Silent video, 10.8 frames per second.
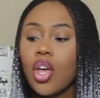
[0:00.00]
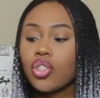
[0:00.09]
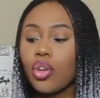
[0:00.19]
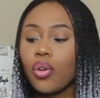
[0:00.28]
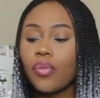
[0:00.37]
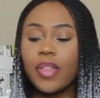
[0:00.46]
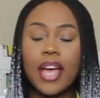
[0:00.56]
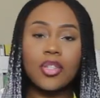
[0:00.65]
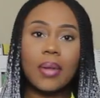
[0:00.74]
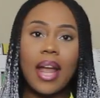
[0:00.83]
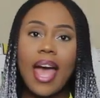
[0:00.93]
So
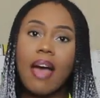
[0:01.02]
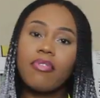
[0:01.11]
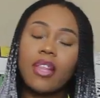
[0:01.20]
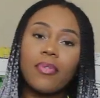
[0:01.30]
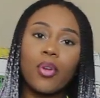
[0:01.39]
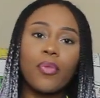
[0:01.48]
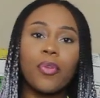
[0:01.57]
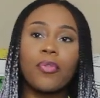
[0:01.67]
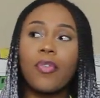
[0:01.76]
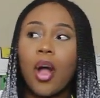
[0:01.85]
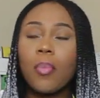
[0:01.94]
that's what I have left over
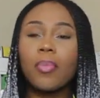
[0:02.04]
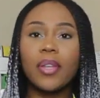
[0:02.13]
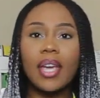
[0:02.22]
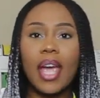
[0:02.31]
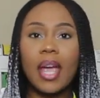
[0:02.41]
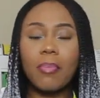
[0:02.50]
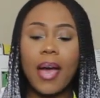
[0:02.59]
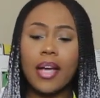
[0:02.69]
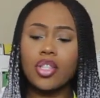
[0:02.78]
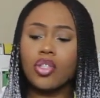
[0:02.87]
from the 8 packs.